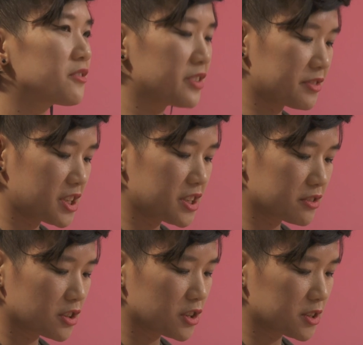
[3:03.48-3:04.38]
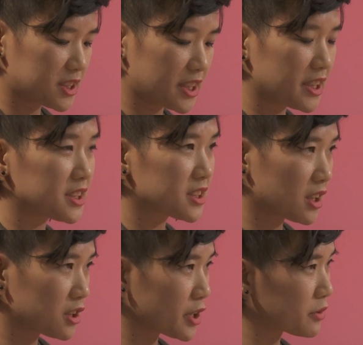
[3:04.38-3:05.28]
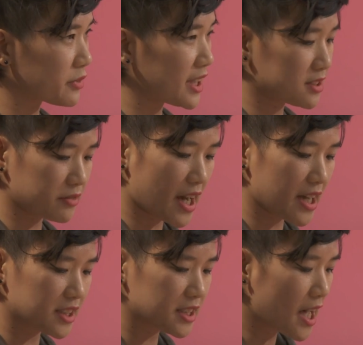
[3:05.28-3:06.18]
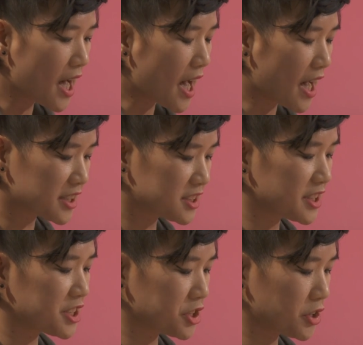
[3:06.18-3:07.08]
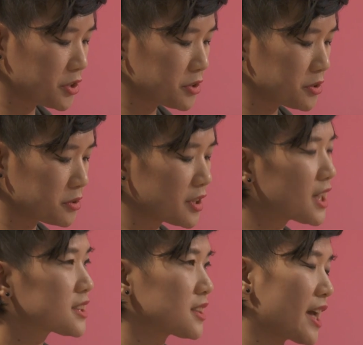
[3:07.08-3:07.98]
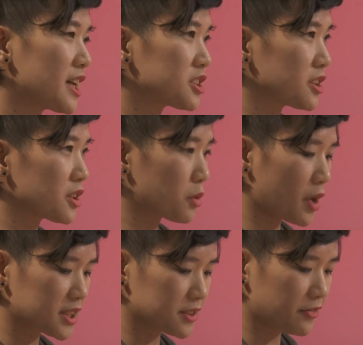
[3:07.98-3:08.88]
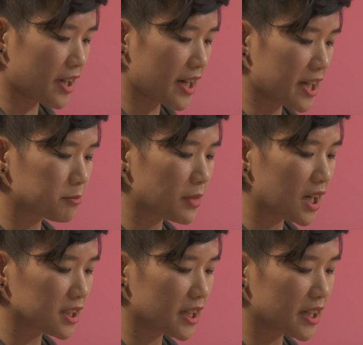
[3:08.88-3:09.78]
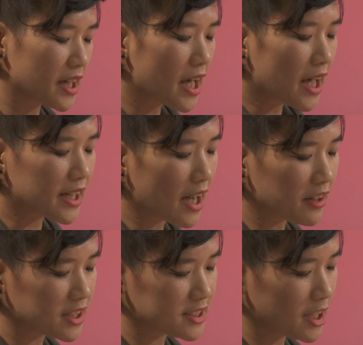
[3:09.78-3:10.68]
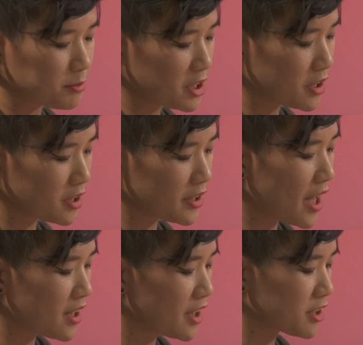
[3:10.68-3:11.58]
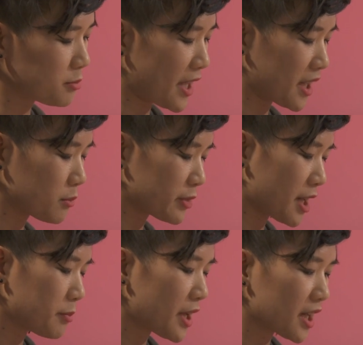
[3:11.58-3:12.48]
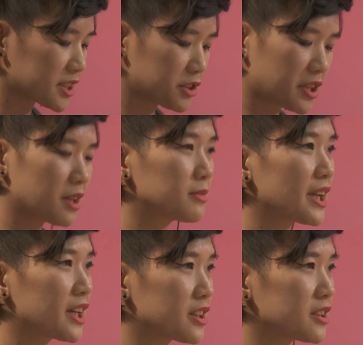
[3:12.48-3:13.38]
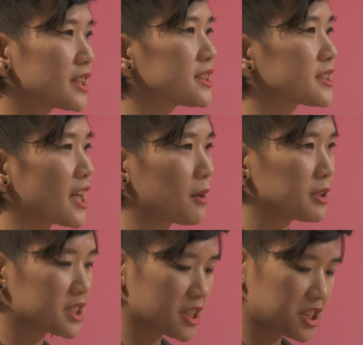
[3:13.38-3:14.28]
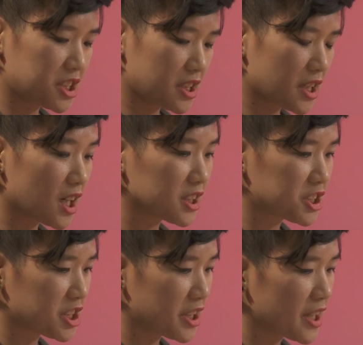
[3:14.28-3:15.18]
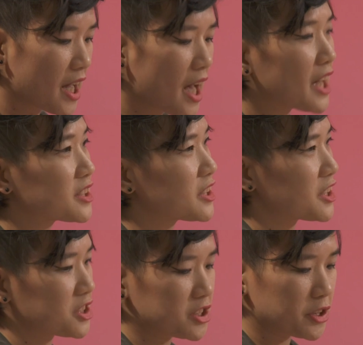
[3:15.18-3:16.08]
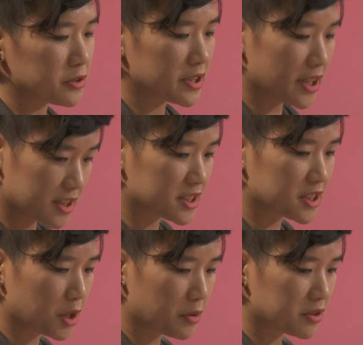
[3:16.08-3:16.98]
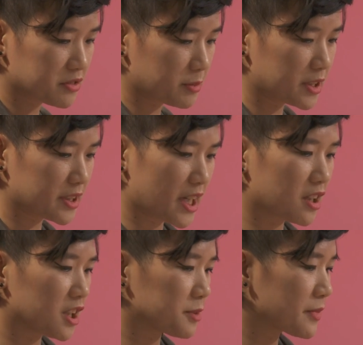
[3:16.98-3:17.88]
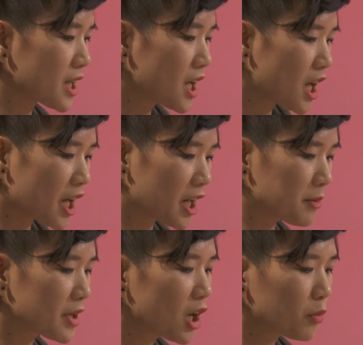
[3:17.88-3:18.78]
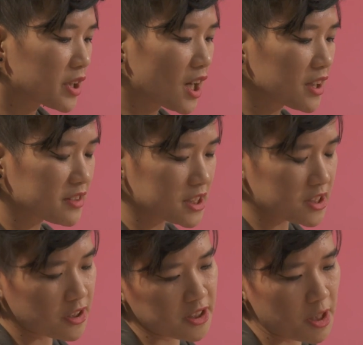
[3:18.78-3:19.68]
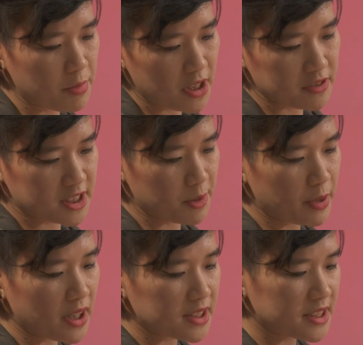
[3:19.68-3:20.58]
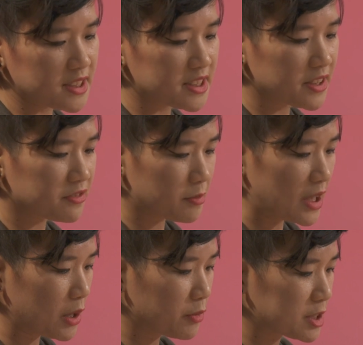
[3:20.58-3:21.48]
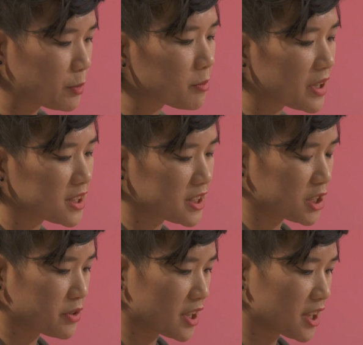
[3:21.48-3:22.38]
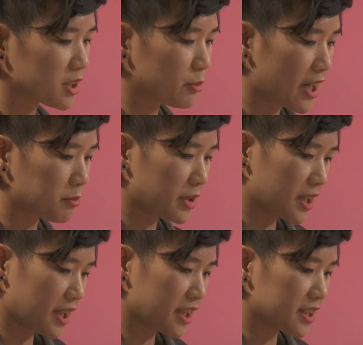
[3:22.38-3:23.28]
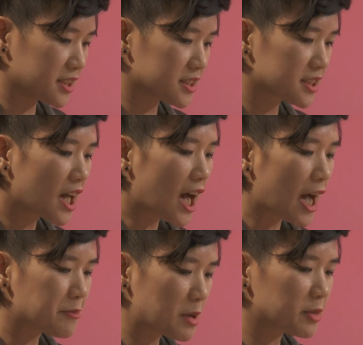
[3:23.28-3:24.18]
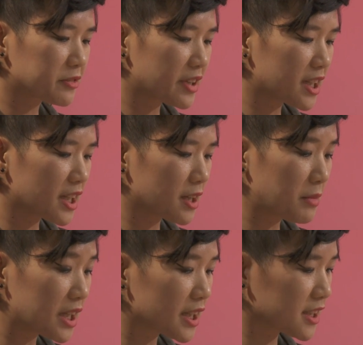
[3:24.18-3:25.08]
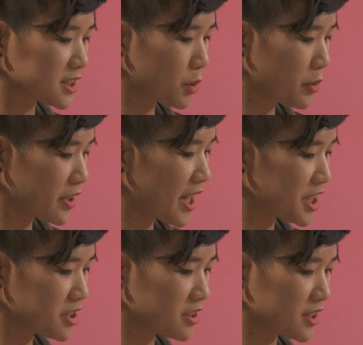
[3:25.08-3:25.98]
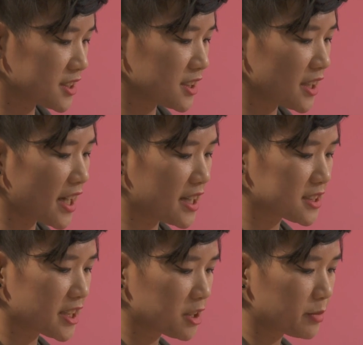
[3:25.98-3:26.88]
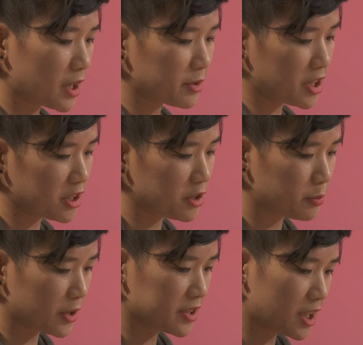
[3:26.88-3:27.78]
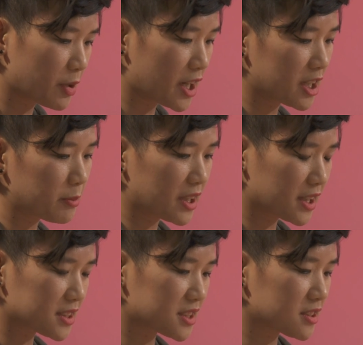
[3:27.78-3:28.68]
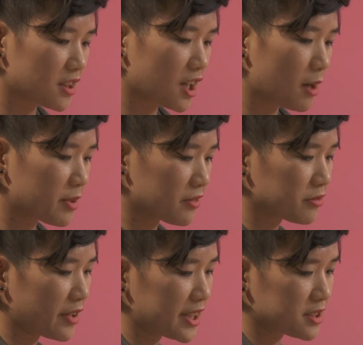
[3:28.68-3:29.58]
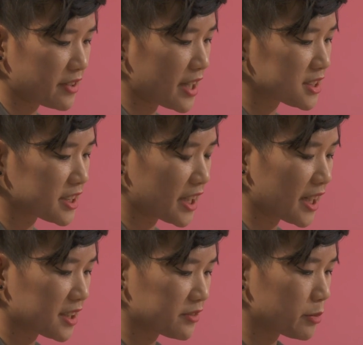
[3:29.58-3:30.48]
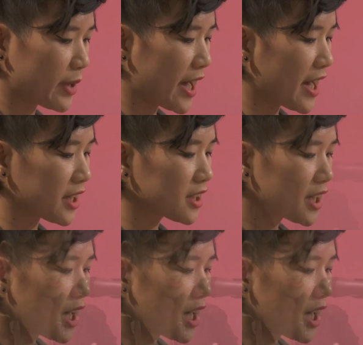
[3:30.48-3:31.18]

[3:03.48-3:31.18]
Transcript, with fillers: 15 year old zines, including Race Riot, How to Stage a Coup, Slander, Quantify, and Mala, and how these helped her and other black and brown punks who came later establish a genealogy and a touchstone. And this is a quote from her, that column. Um, what all of these early POC punk zines did for me was put me in touch with other brown punk kids. I remember reading, meeting this queer Asian girl, Celeste, at a barbecue birthday party because I saw a copy of Race Riots sticking out of her bag.